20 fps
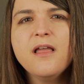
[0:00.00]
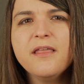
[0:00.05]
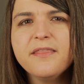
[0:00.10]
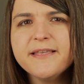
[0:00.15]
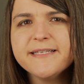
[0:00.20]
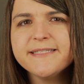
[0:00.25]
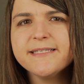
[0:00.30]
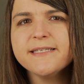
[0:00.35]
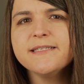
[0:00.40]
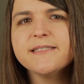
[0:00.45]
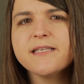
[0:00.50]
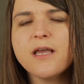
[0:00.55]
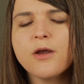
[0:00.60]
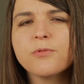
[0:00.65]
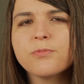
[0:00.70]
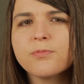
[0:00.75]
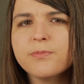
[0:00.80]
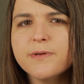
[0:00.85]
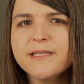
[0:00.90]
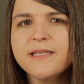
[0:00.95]
this is
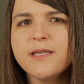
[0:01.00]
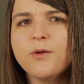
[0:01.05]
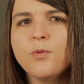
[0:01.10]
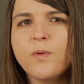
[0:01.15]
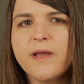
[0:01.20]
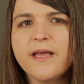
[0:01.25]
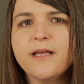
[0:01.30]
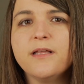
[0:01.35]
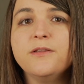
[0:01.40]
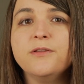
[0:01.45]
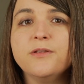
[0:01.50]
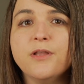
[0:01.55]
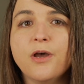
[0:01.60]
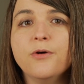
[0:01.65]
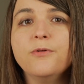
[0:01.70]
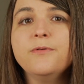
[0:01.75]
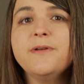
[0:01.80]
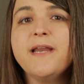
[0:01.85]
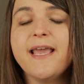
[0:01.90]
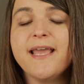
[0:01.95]
a really
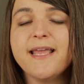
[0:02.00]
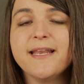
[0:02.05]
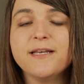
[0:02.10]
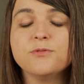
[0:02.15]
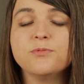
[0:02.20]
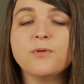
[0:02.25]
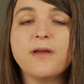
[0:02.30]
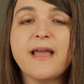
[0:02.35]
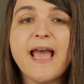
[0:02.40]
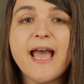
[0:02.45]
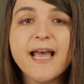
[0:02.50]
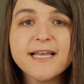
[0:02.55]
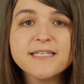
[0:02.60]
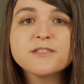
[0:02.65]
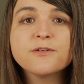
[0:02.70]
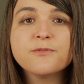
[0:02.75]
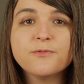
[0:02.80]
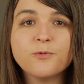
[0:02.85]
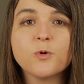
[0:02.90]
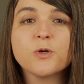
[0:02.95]
well-known and
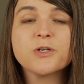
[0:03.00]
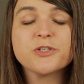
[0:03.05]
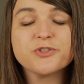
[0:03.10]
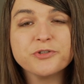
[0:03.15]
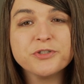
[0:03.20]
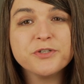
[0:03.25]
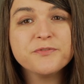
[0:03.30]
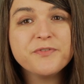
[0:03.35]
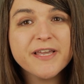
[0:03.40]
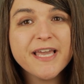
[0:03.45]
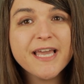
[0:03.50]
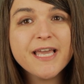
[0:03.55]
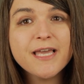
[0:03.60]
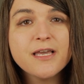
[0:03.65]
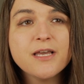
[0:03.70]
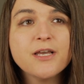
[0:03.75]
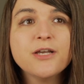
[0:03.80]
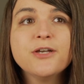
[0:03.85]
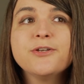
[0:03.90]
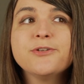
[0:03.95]
asked for
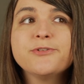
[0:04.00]
certificate.